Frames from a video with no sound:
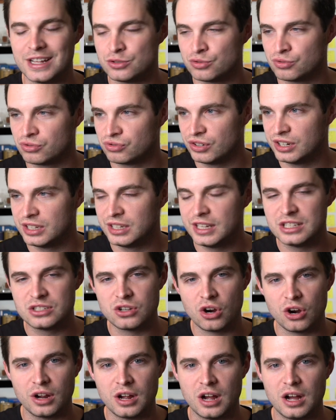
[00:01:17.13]
It's really
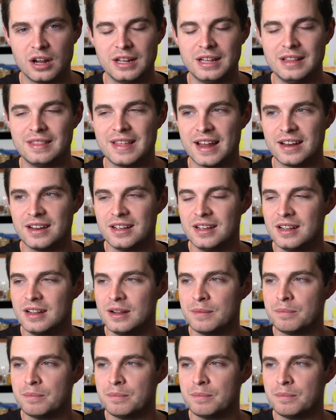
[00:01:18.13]
dark honey, that